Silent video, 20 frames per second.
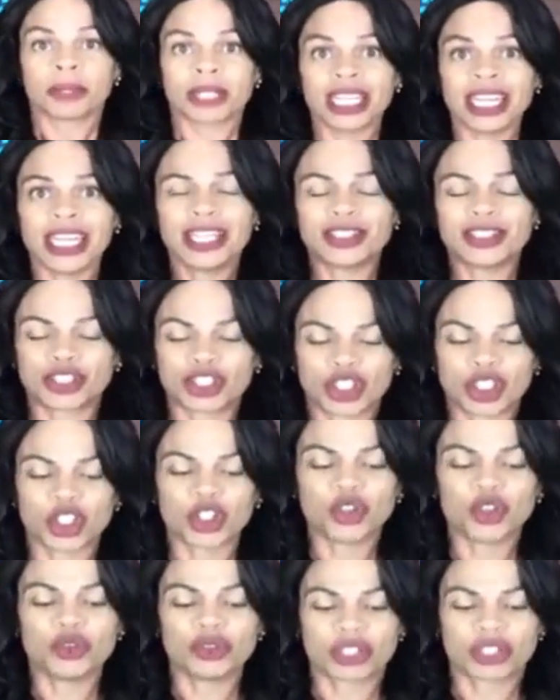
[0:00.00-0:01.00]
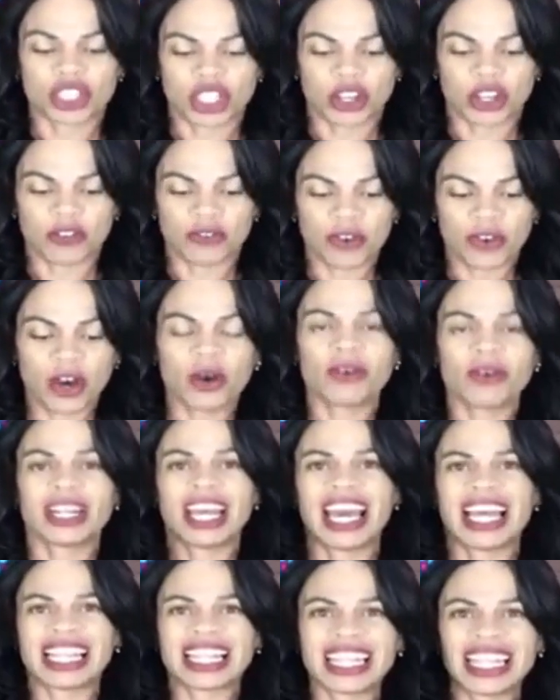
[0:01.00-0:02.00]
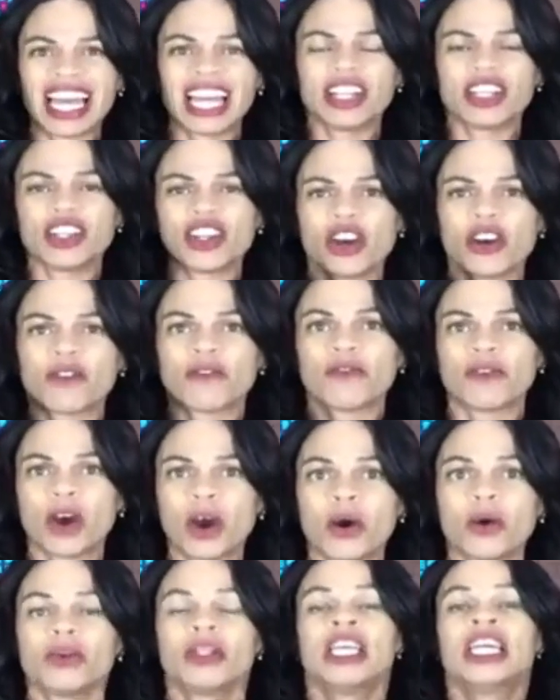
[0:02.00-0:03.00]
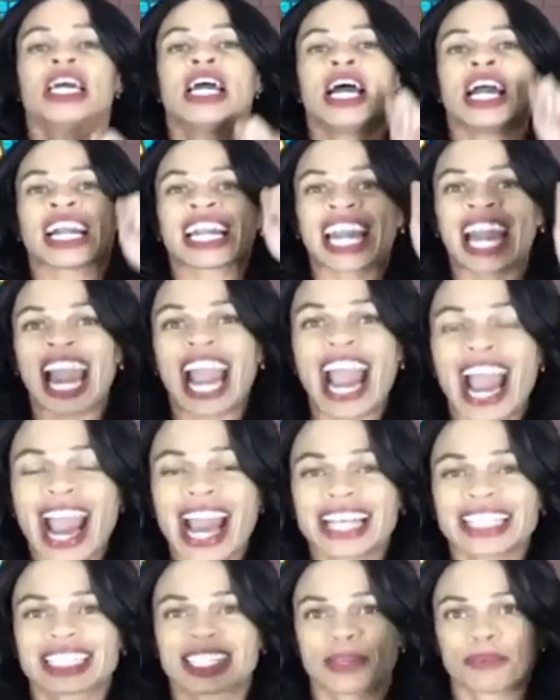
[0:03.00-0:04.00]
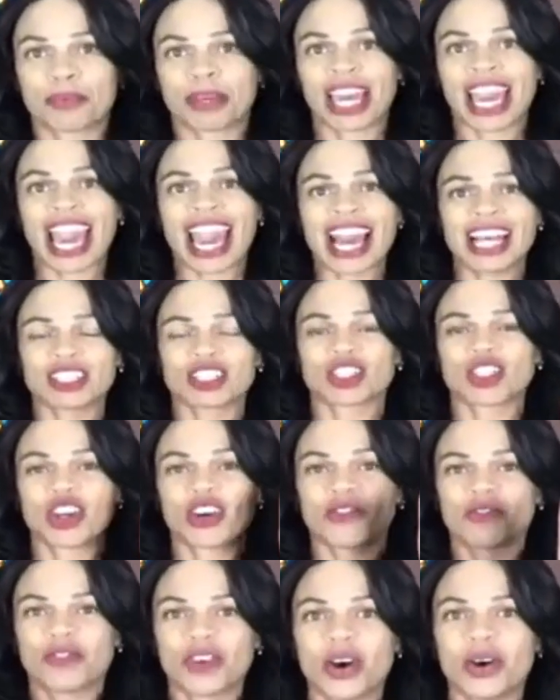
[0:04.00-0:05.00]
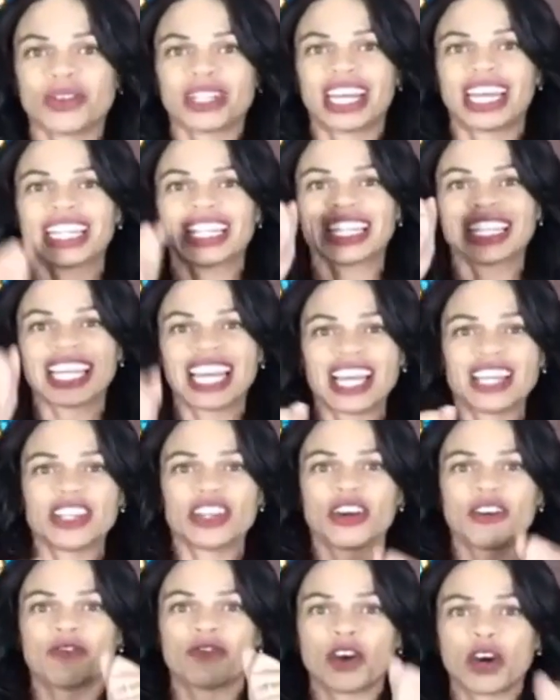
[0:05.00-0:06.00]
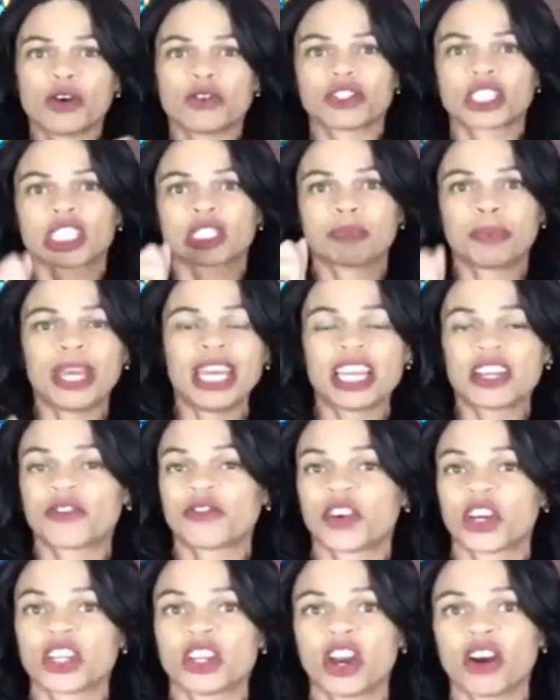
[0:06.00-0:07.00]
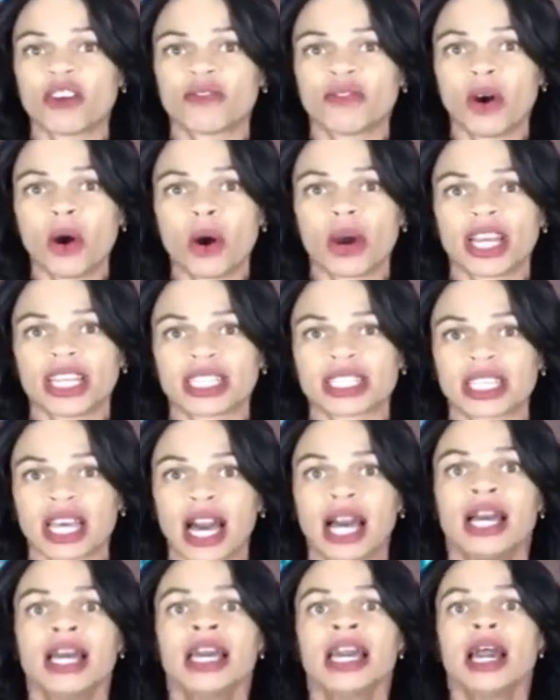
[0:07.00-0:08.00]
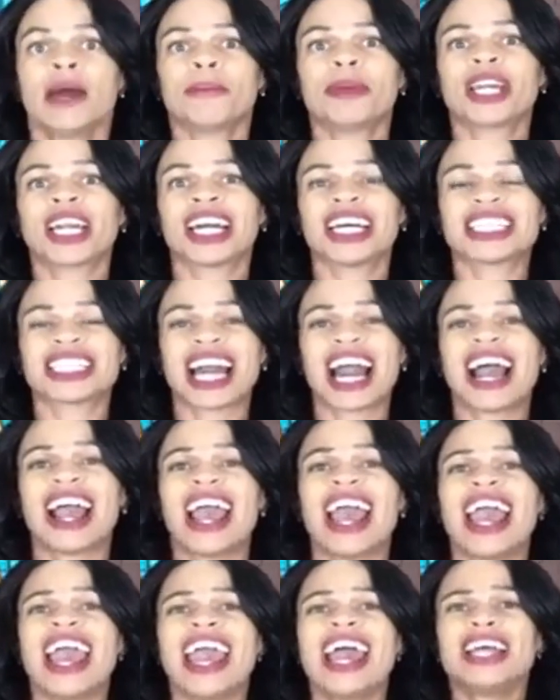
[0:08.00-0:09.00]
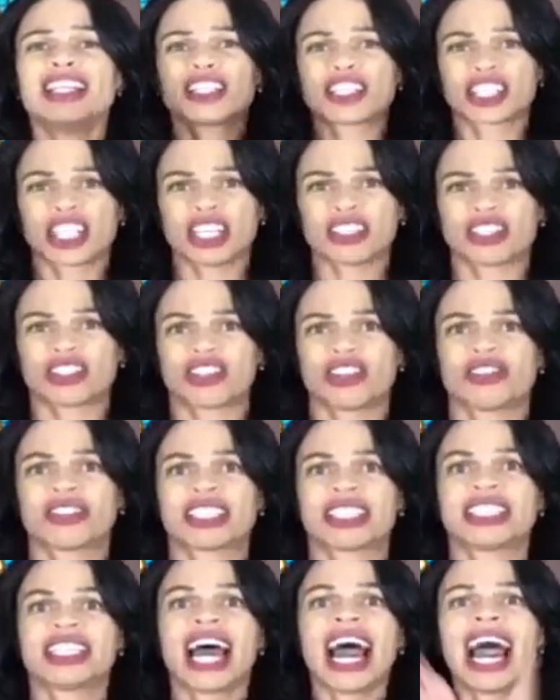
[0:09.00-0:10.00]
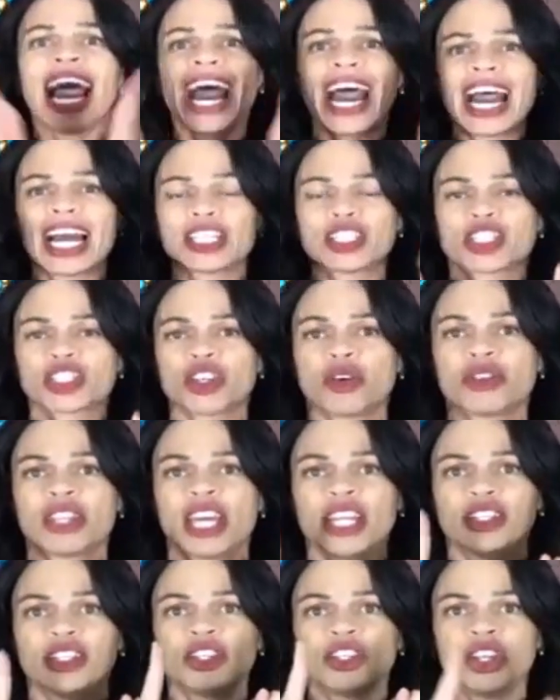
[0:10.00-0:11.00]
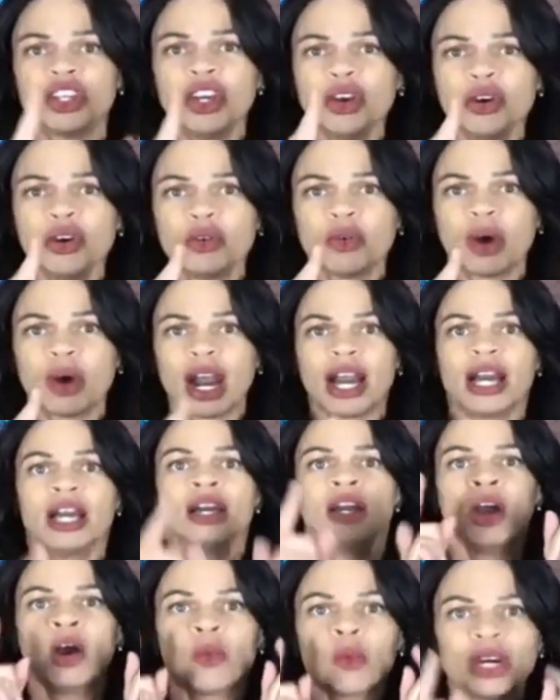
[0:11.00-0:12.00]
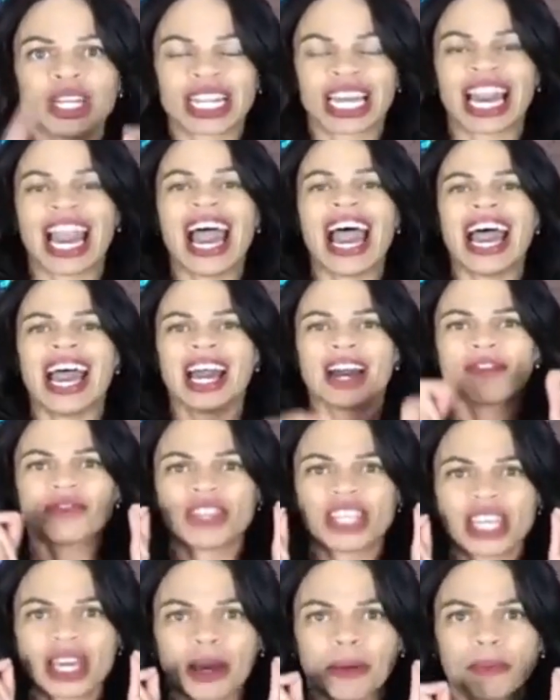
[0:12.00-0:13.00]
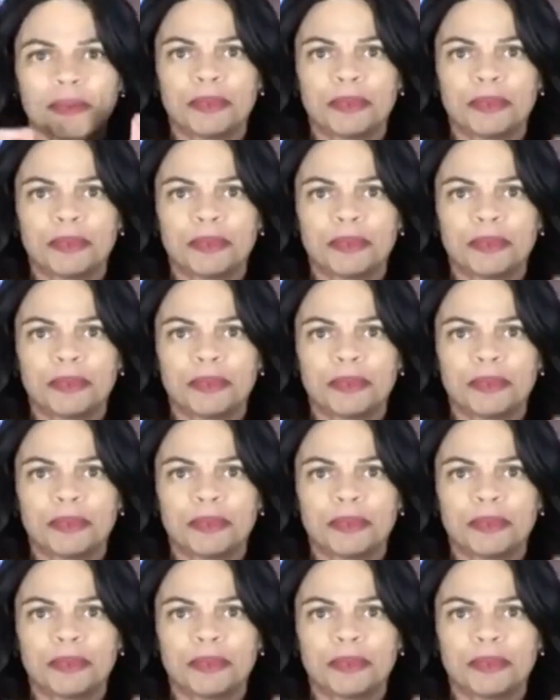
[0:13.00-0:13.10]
Please choose to vote and let your vote cast your vote and let your vote speak for your voice because our ancestors died so that you would have the